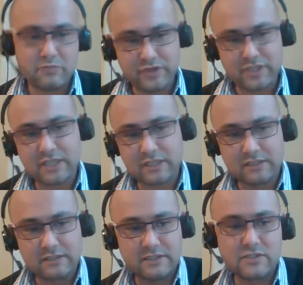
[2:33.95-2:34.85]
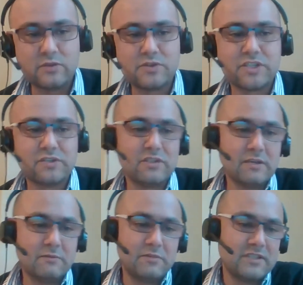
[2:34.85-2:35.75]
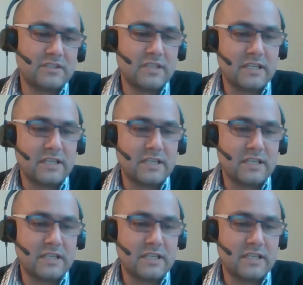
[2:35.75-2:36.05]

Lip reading: bringing the solution to the business